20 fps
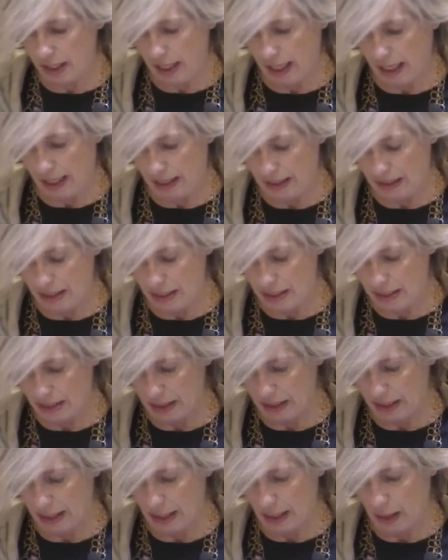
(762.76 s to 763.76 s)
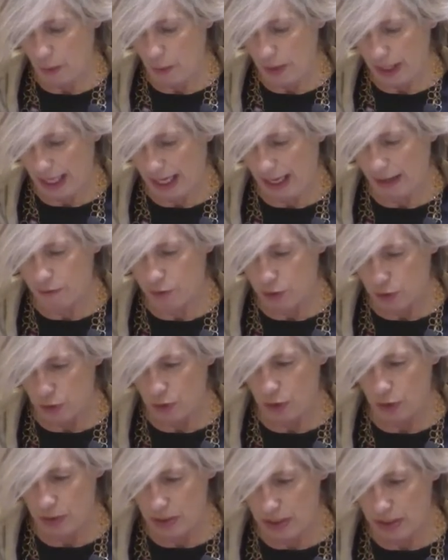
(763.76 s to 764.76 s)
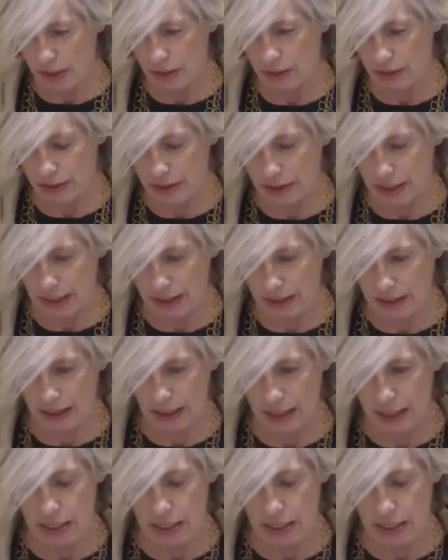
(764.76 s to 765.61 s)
and we have to consider that it's